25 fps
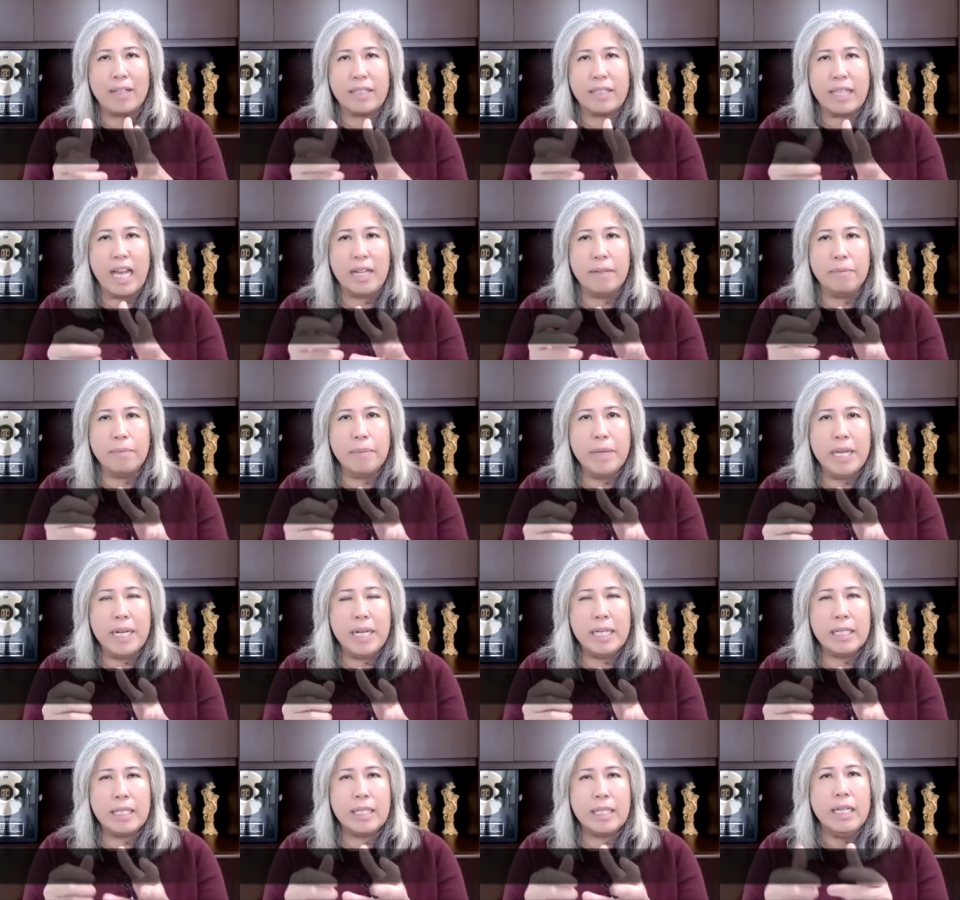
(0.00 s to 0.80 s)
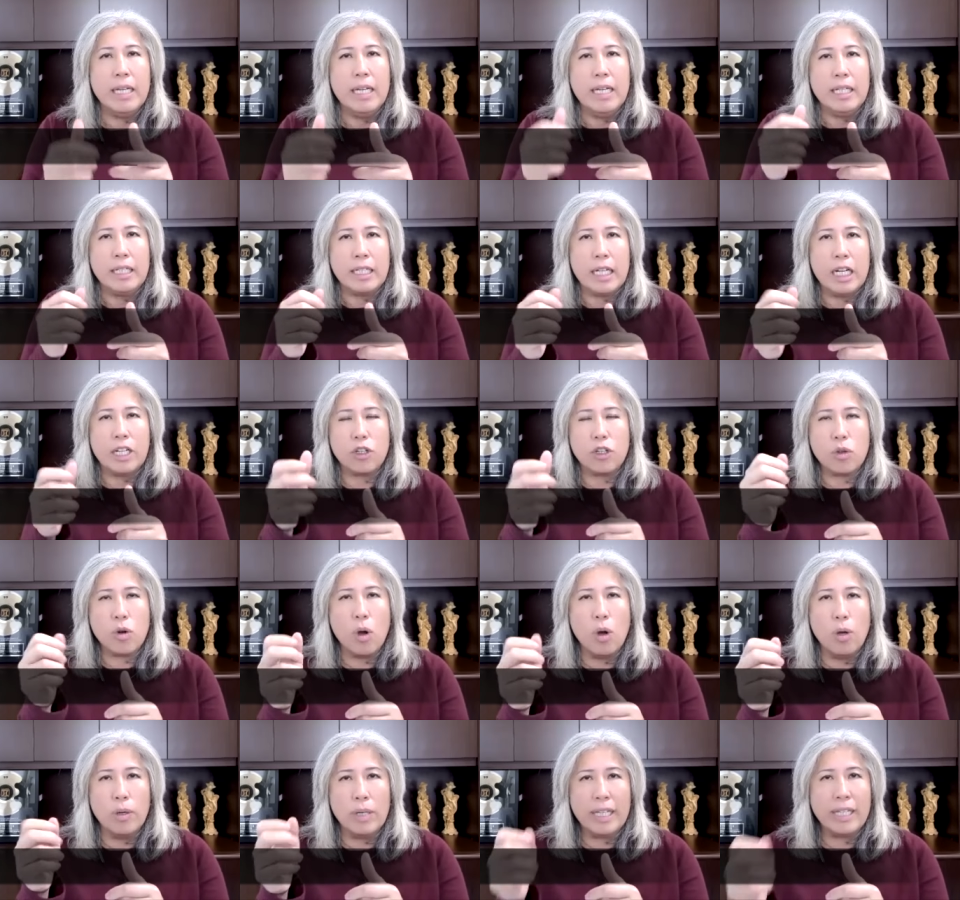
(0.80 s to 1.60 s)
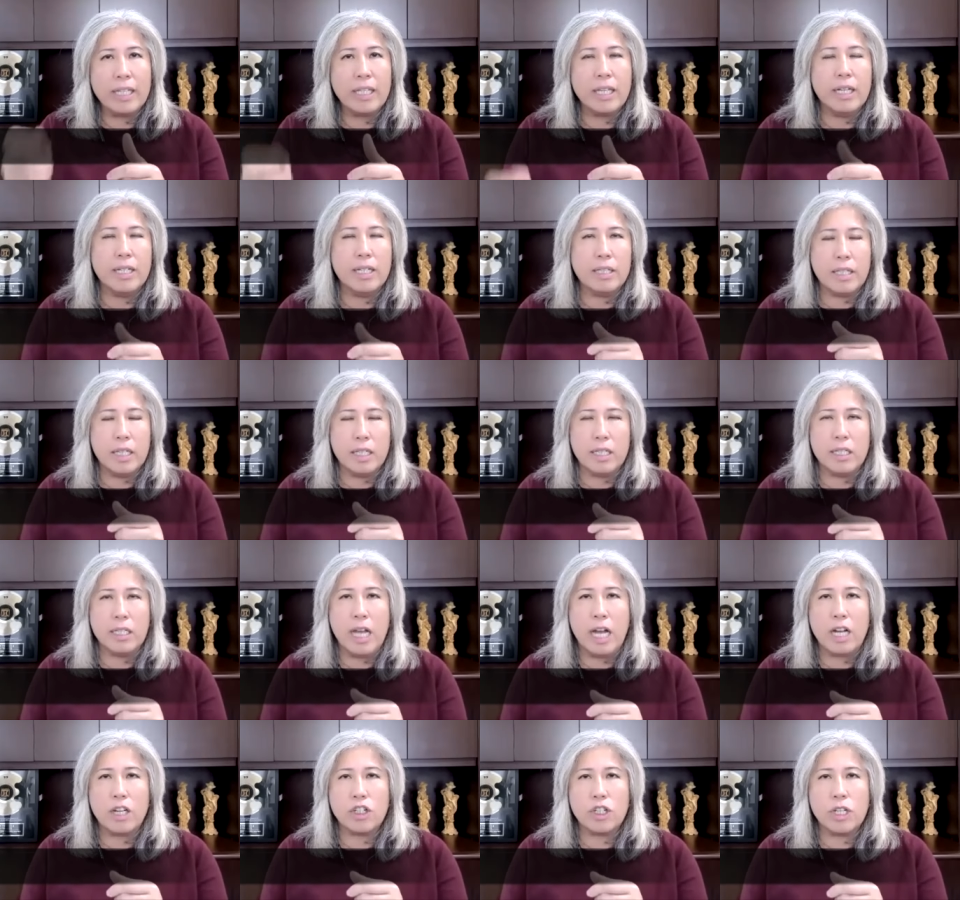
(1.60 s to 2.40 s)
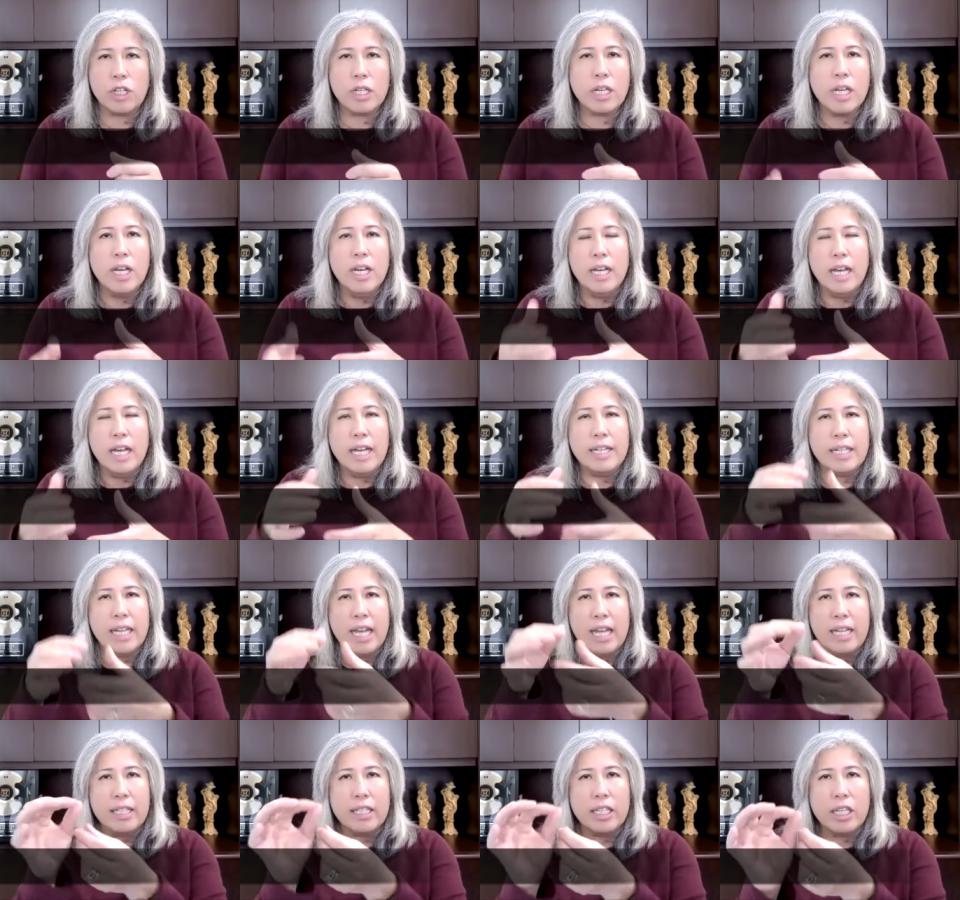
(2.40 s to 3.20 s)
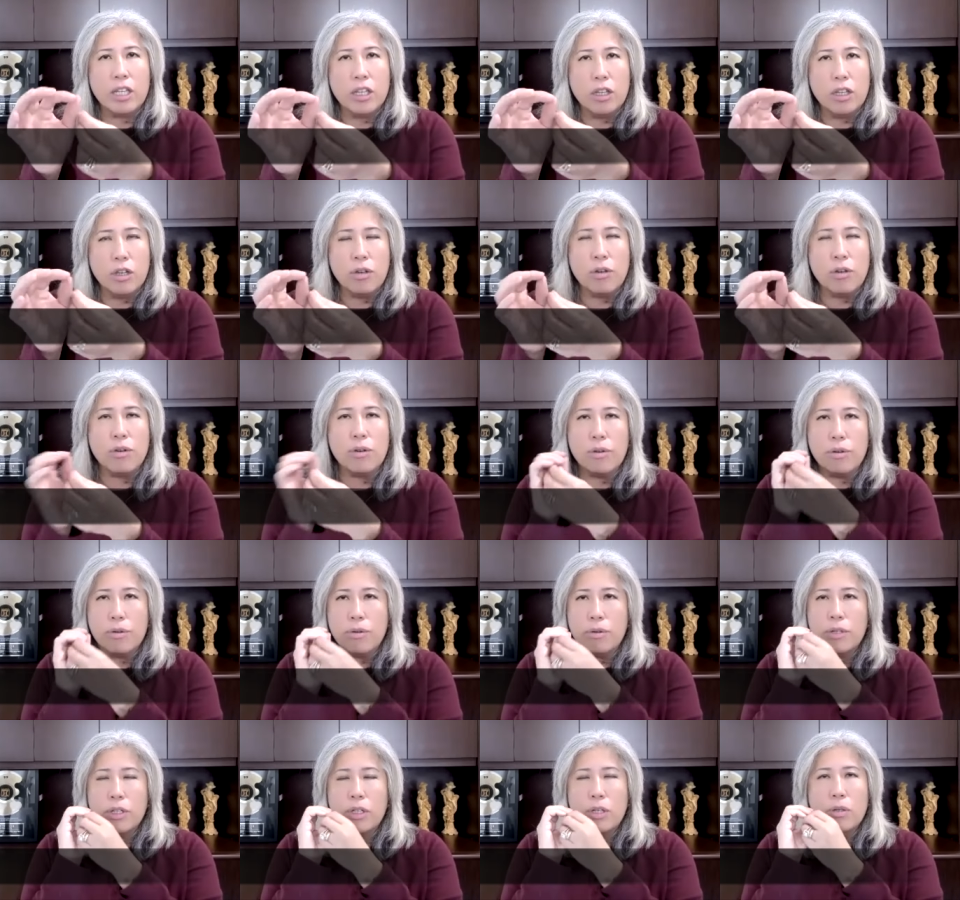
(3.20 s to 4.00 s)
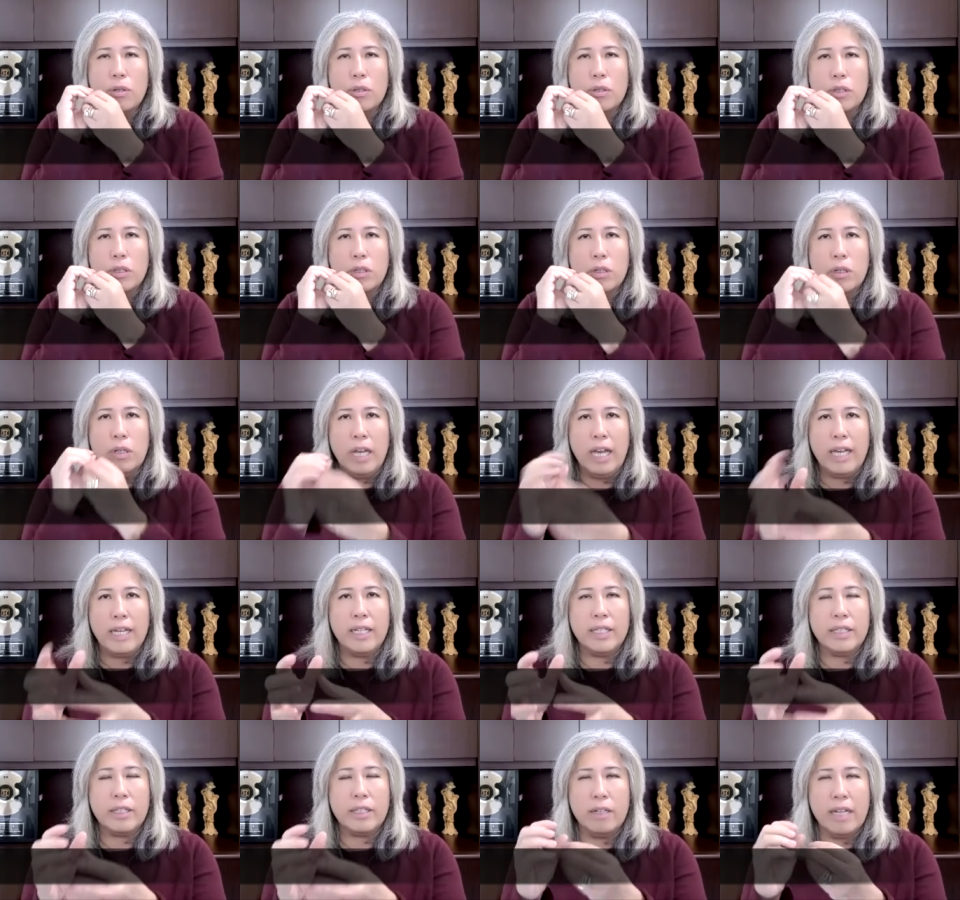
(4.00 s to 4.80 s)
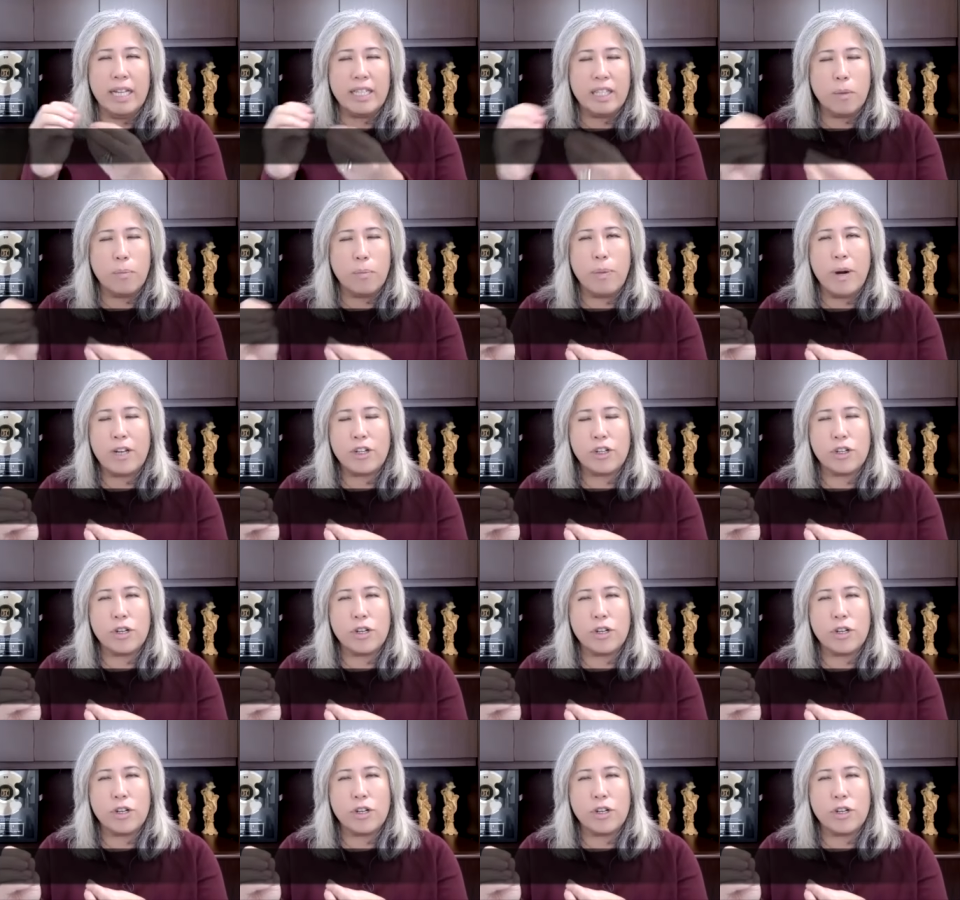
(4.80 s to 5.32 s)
ten minutes, controlling the the suction, and then you you you let you let the pressure